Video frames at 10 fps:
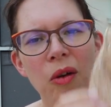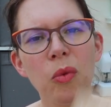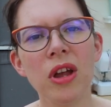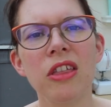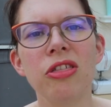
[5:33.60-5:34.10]

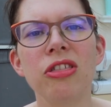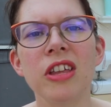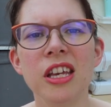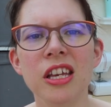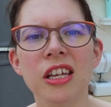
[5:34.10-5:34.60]
with
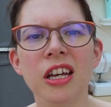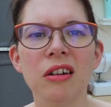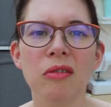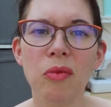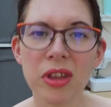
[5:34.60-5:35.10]
the
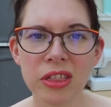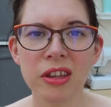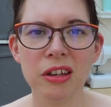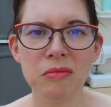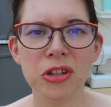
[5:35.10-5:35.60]
with
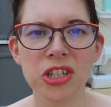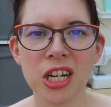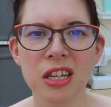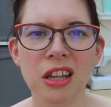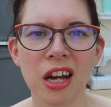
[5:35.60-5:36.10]
the
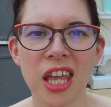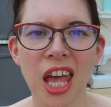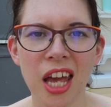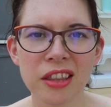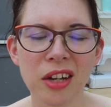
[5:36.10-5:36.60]
machine that I
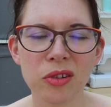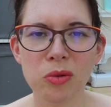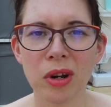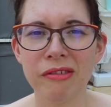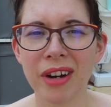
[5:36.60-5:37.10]
had, that
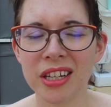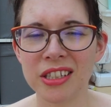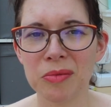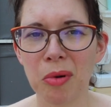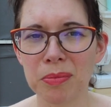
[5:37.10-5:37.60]
was when I ran
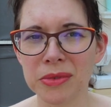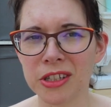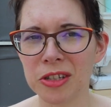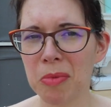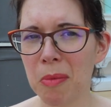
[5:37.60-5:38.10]
into problems
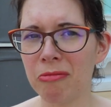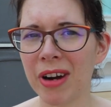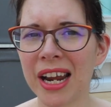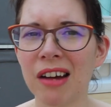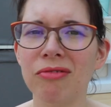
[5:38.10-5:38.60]
because the bobbin
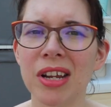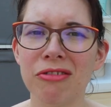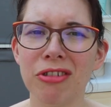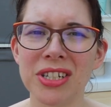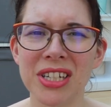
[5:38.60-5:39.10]
ran out,
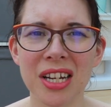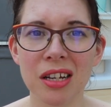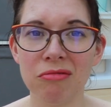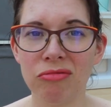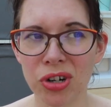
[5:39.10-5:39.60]
reefer did
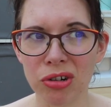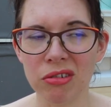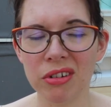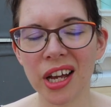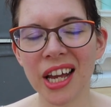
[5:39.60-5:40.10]
it
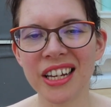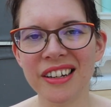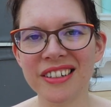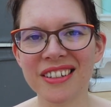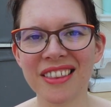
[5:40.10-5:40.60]
wrong
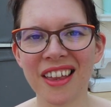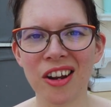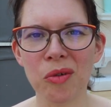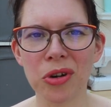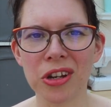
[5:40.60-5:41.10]
and
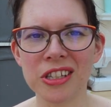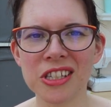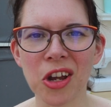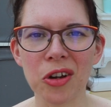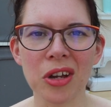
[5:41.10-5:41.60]
then it wouldn't
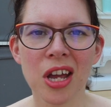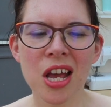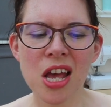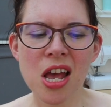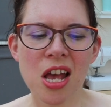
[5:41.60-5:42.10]
sew.
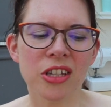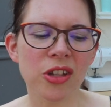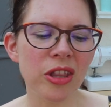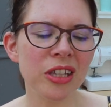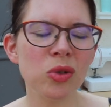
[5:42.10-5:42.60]

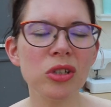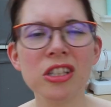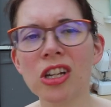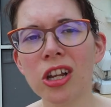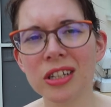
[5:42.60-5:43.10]
So this was
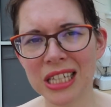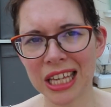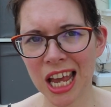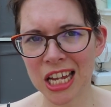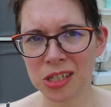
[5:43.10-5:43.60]
the
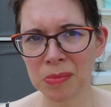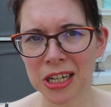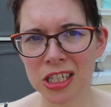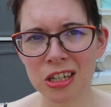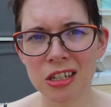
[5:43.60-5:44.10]
Closet Case
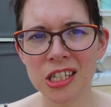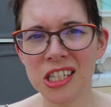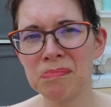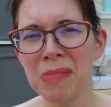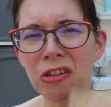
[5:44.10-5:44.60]

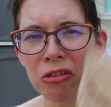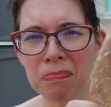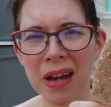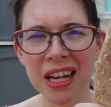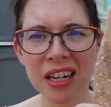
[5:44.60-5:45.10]
Patterns
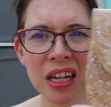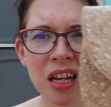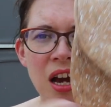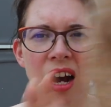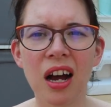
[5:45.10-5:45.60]
belt bag.
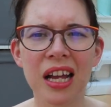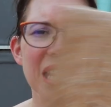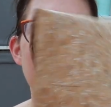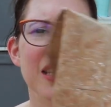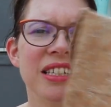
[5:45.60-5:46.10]
I
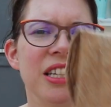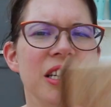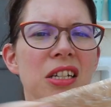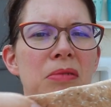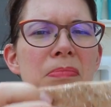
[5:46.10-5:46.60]
added